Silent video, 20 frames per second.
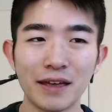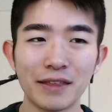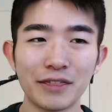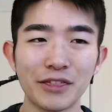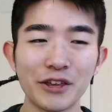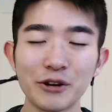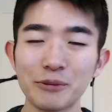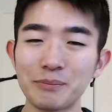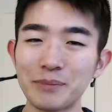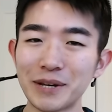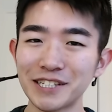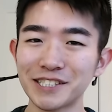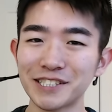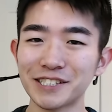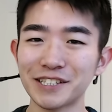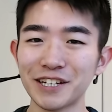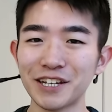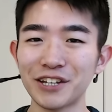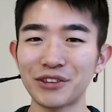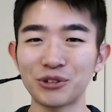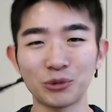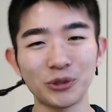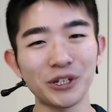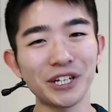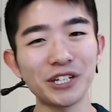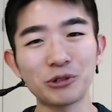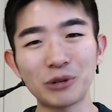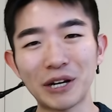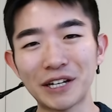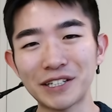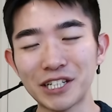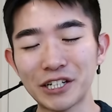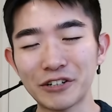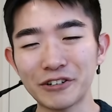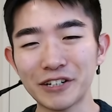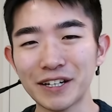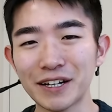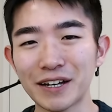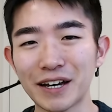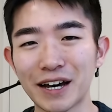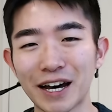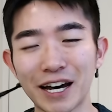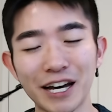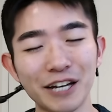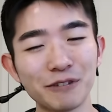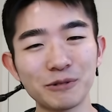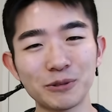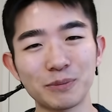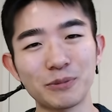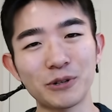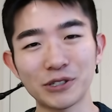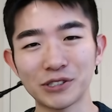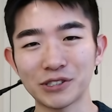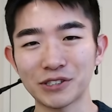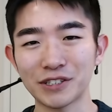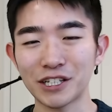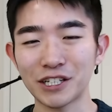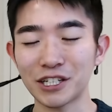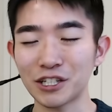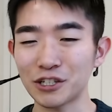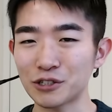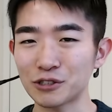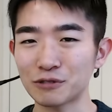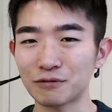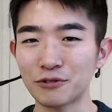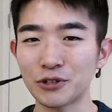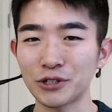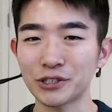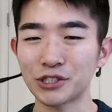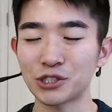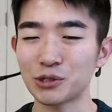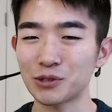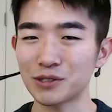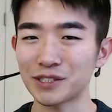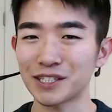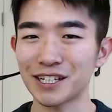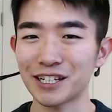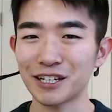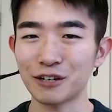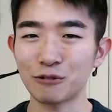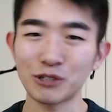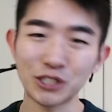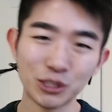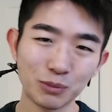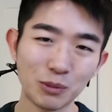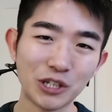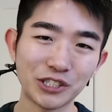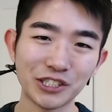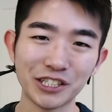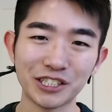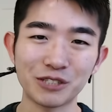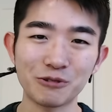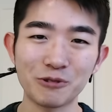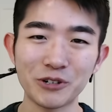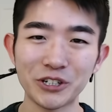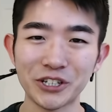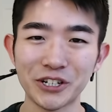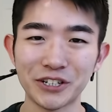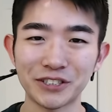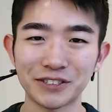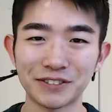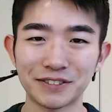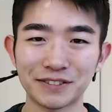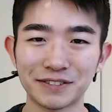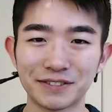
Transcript: There are basically three criteria I would personally use for choosing which project to work on.